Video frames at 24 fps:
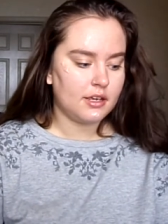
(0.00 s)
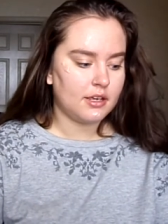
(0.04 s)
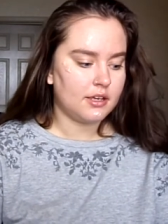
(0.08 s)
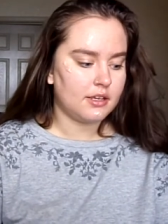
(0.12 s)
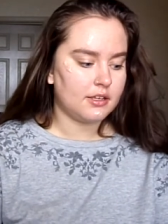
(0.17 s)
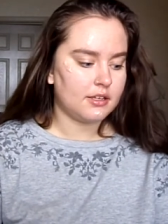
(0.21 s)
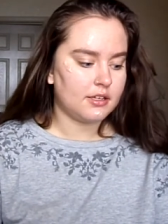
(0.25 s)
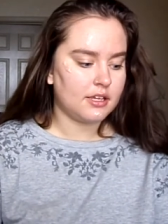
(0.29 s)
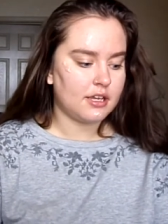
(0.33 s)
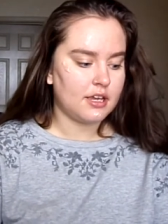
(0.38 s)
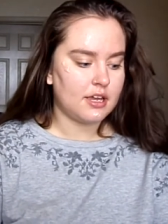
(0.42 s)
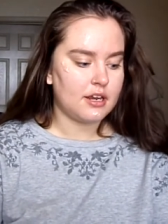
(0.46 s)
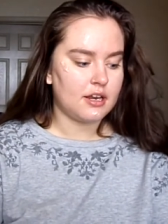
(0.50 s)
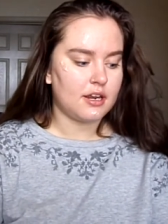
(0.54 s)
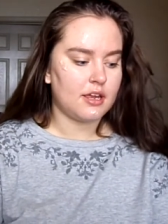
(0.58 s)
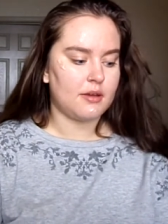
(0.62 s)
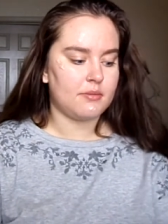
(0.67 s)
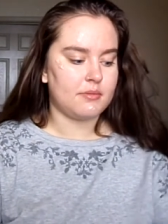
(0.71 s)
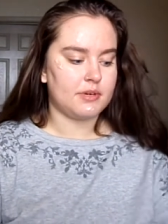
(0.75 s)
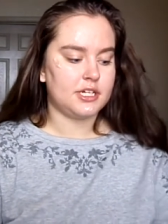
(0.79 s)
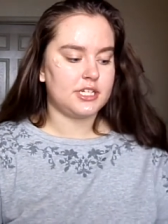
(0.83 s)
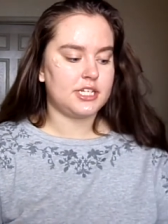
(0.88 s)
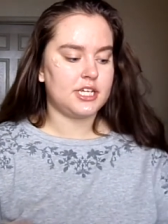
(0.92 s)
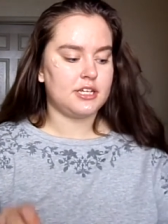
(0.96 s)
And then I'm
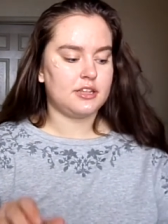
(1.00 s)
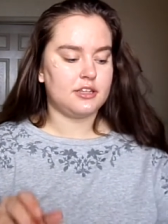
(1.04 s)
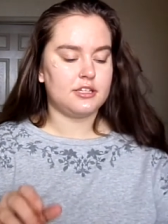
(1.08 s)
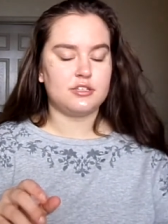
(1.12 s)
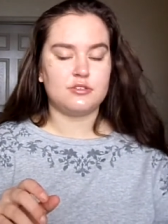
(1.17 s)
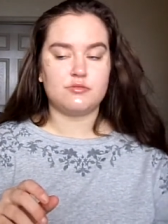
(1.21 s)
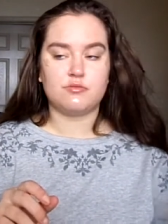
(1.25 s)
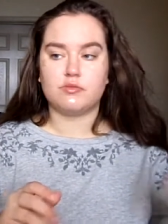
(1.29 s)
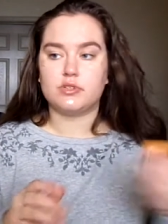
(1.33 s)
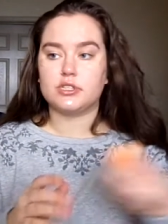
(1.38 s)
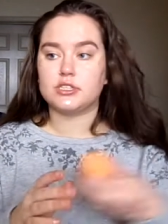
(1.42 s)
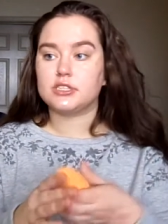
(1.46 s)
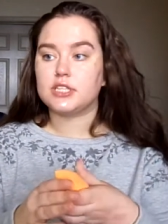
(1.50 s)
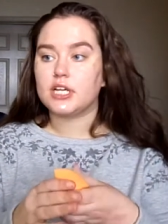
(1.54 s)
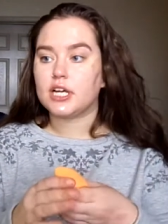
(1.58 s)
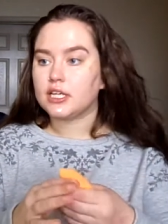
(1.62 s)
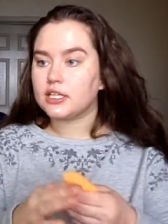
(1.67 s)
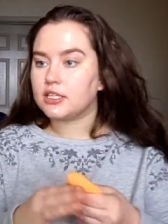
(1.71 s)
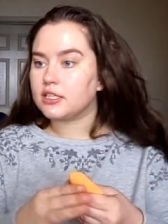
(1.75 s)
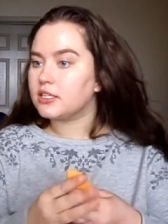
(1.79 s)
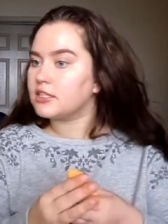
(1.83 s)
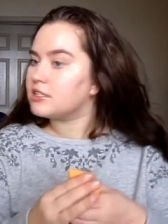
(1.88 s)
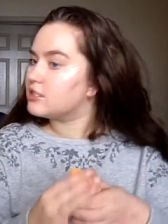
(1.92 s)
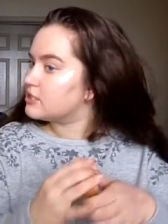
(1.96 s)
going to take this Real
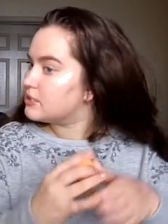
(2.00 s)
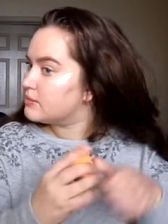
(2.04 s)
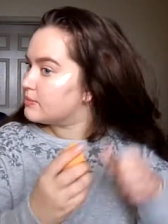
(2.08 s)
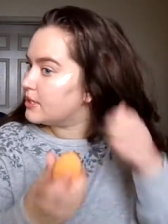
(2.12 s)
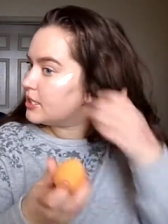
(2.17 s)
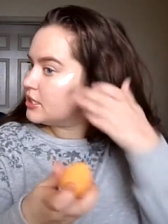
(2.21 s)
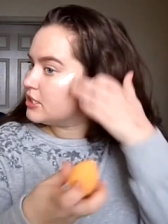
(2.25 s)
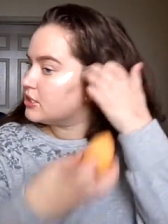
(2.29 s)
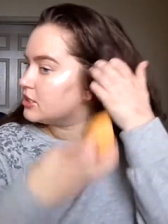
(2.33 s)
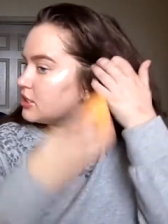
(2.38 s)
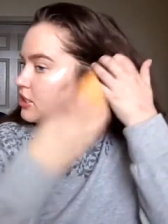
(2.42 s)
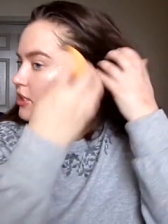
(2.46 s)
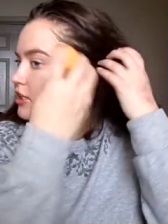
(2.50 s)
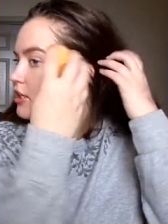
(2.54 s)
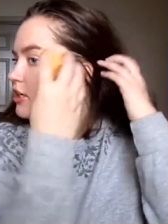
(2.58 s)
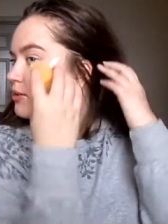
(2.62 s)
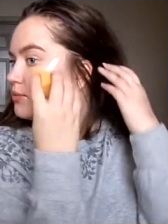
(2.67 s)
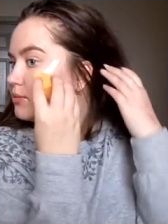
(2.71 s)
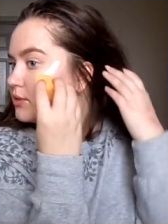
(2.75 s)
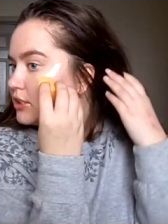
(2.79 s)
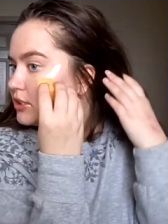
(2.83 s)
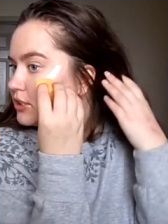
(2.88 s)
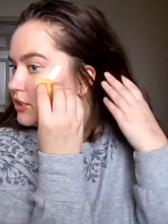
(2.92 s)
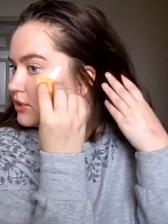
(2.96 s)
Technique sponge and I'm
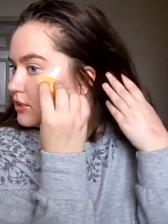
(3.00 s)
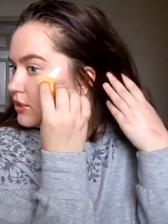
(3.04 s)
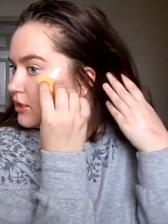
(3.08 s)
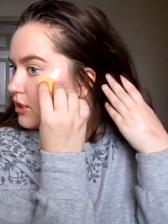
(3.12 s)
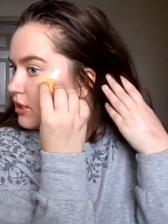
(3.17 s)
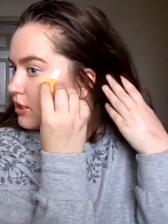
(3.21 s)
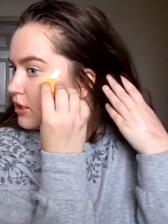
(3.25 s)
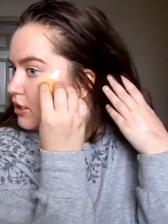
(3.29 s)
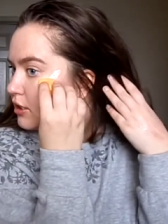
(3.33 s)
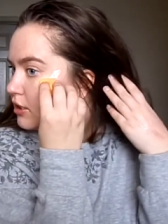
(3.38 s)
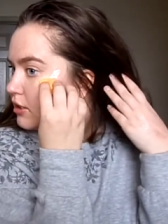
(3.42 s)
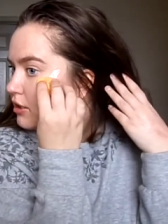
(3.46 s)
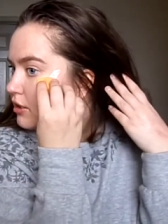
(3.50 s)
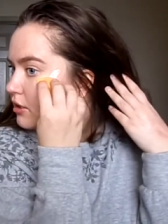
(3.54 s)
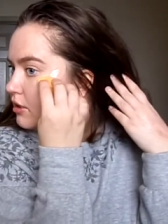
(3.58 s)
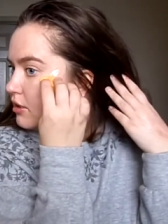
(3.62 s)
just going to